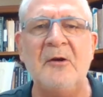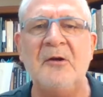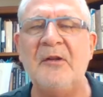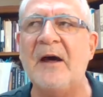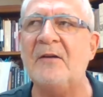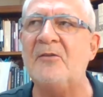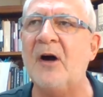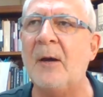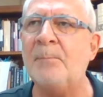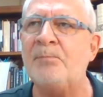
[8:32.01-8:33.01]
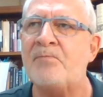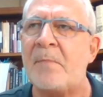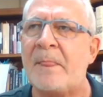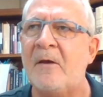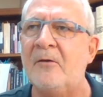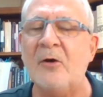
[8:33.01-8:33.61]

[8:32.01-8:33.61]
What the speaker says: the